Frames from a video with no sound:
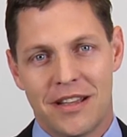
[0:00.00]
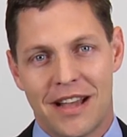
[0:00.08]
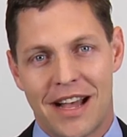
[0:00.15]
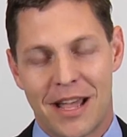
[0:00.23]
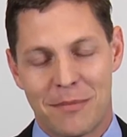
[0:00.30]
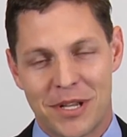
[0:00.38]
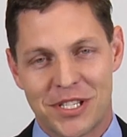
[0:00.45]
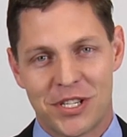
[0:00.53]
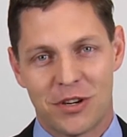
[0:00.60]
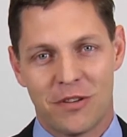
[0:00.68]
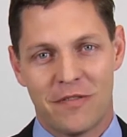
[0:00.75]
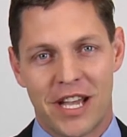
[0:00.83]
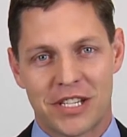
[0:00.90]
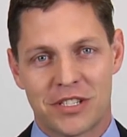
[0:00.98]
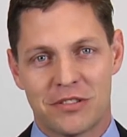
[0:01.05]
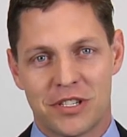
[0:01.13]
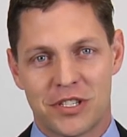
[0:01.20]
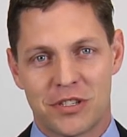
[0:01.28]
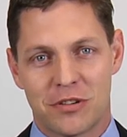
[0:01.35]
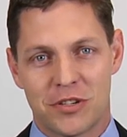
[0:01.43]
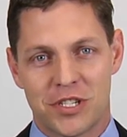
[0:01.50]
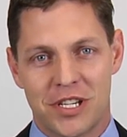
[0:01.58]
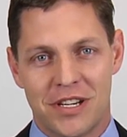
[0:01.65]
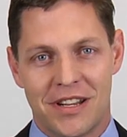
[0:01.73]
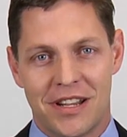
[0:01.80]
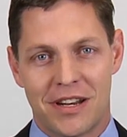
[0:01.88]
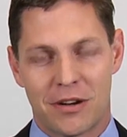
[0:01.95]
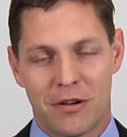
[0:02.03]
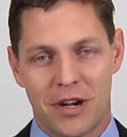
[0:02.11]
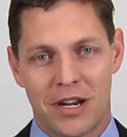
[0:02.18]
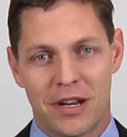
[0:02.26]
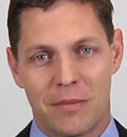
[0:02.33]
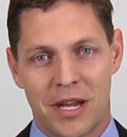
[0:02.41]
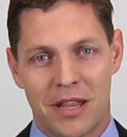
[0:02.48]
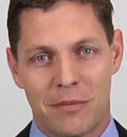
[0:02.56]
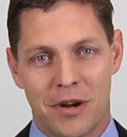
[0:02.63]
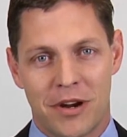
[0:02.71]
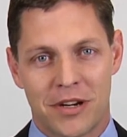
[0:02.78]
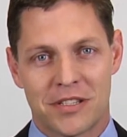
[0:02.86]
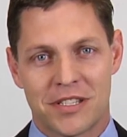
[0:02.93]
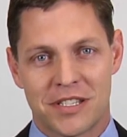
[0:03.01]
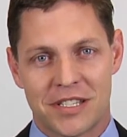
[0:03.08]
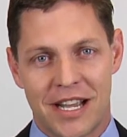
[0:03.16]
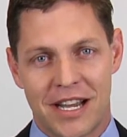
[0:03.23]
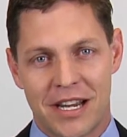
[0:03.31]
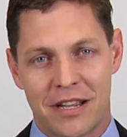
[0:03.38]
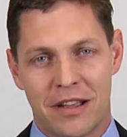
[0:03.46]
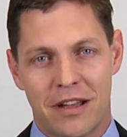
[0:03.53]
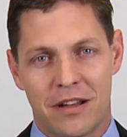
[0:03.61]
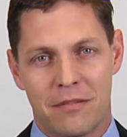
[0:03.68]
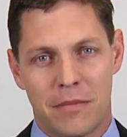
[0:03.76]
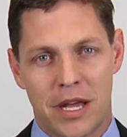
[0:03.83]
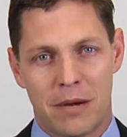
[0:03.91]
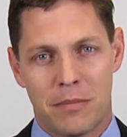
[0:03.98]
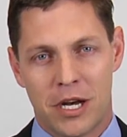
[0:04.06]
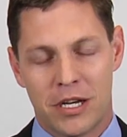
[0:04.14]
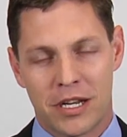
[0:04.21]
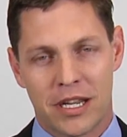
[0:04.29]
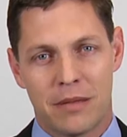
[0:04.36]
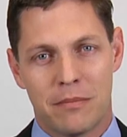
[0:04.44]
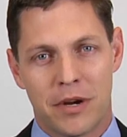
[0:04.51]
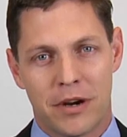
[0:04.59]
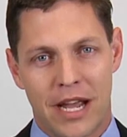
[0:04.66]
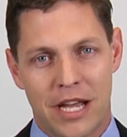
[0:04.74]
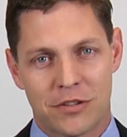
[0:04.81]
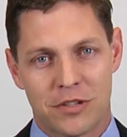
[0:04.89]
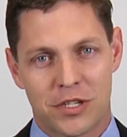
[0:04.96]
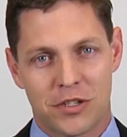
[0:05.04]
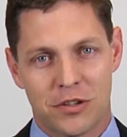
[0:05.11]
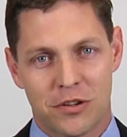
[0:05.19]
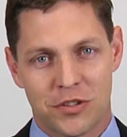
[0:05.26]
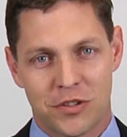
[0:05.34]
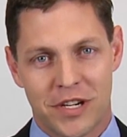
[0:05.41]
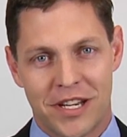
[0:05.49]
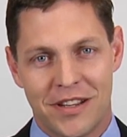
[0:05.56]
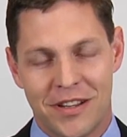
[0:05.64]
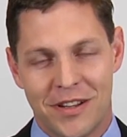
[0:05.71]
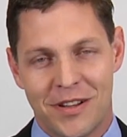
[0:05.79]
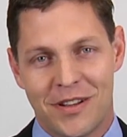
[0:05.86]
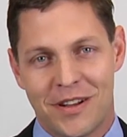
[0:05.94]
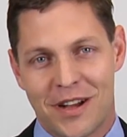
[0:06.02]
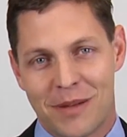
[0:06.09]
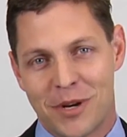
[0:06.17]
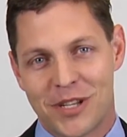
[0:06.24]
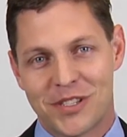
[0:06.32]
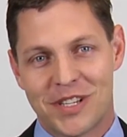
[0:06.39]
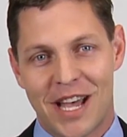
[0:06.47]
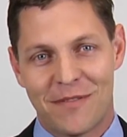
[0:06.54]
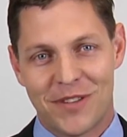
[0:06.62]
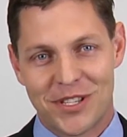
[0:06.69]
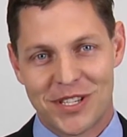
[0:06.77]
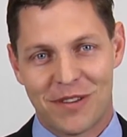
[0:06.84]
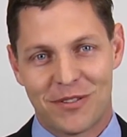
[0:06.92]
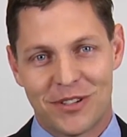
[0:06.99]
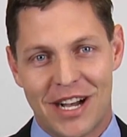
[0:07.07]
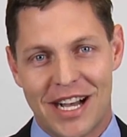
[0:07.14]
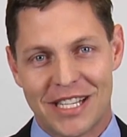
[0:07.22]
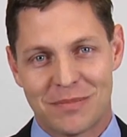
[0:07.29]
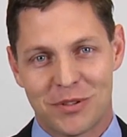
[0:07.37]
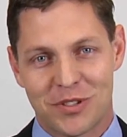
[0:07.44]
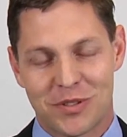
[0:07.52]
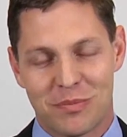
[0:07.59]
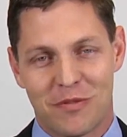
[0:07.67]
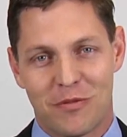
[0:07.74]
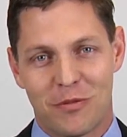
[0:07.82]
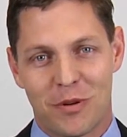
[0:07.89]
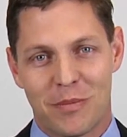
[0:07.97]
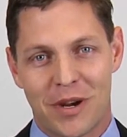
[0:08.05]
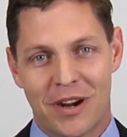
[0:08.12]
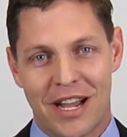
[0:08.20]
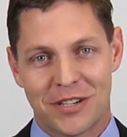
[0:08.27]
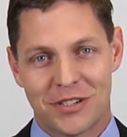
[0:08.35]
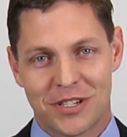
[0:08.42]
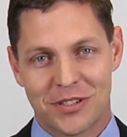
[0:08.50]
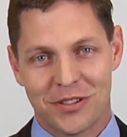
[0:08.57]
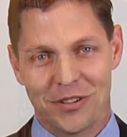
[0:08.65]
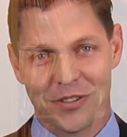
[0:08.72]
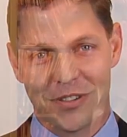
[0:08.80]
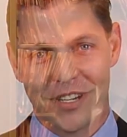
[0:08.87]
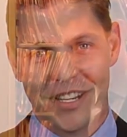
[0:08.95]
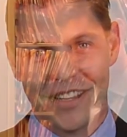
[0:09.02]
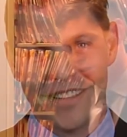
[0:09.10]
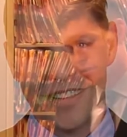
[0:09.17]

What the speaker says: I am a Center of Excellence surgeon and accredited by the American Society of Metabolic and Bariatric Surgery. I'm on staff at several hospitals to perform bariatric surgery.